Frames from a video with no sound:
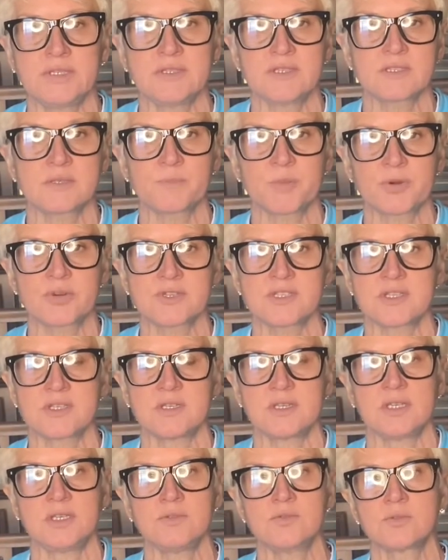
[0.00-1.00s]
this person
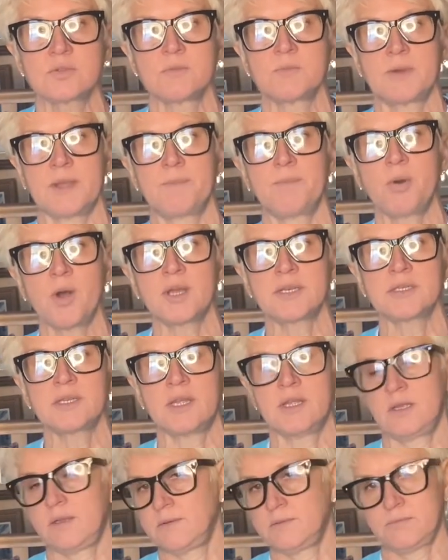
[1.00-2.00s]
into my
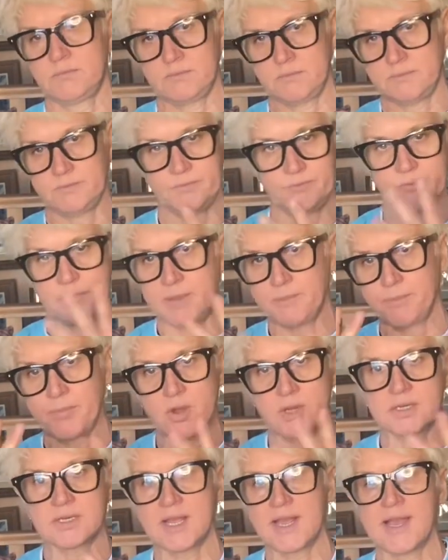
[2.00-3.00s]
podcast
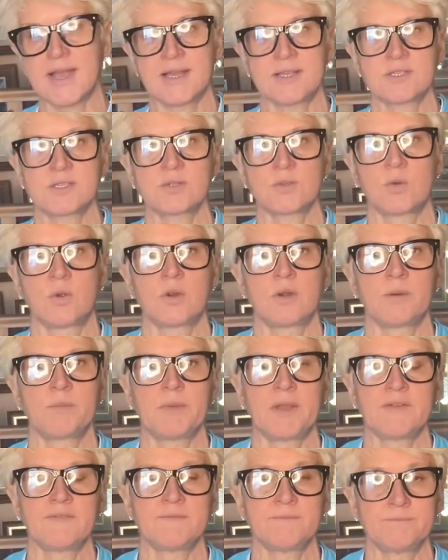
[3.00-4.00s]
or
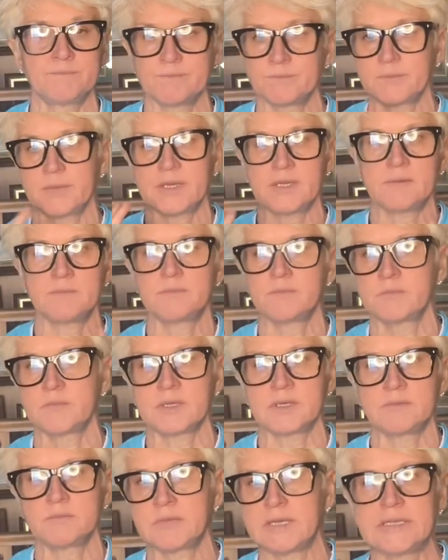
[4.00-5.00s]

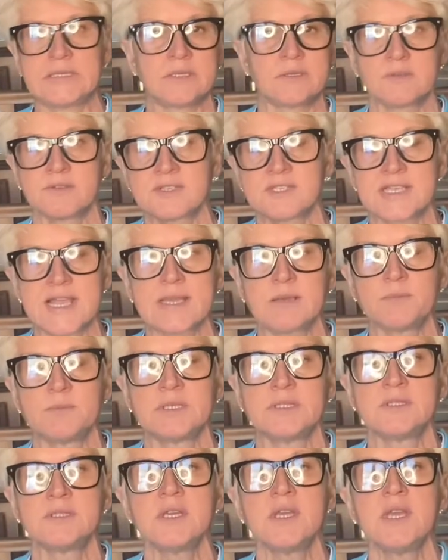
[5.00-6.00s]
my little
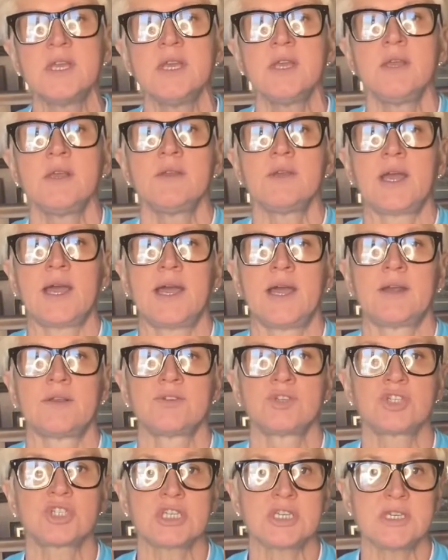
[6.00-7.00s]
segment.
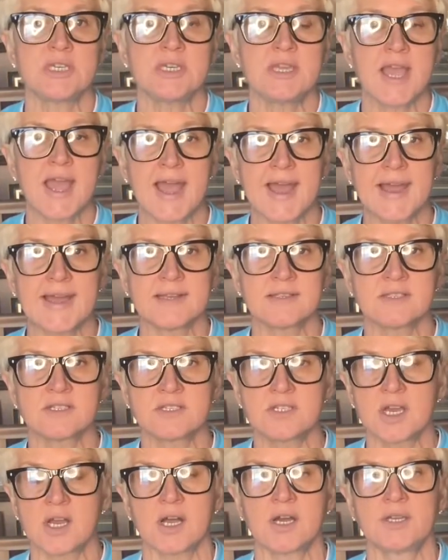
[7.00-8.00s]
She has
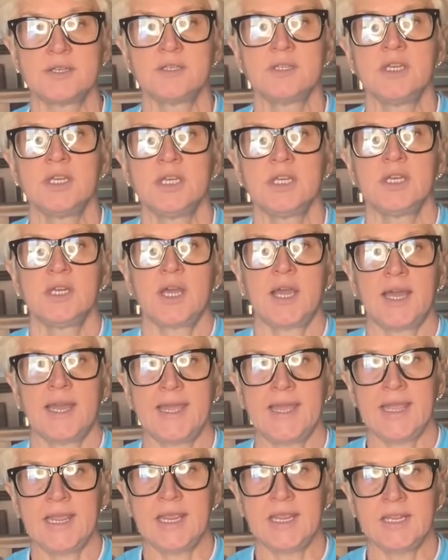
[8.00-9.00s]
done
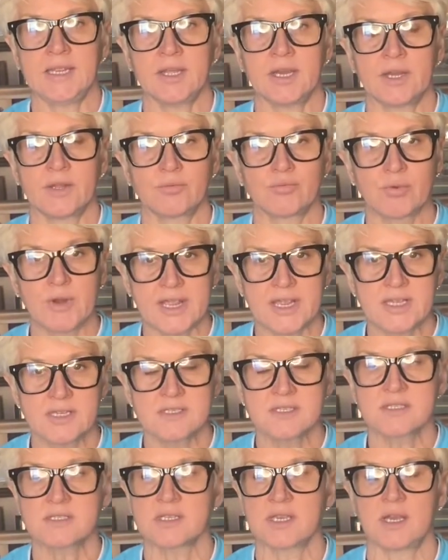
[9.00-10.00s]
a
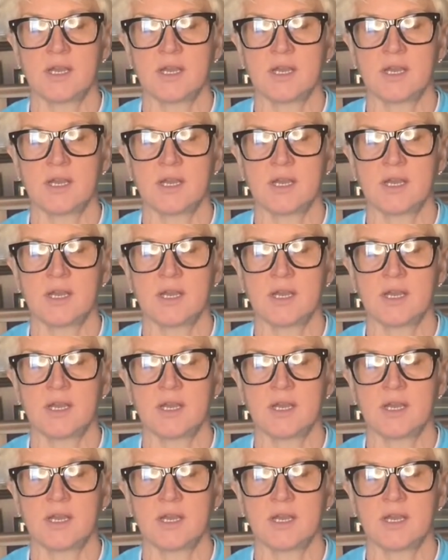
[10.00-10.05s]
race,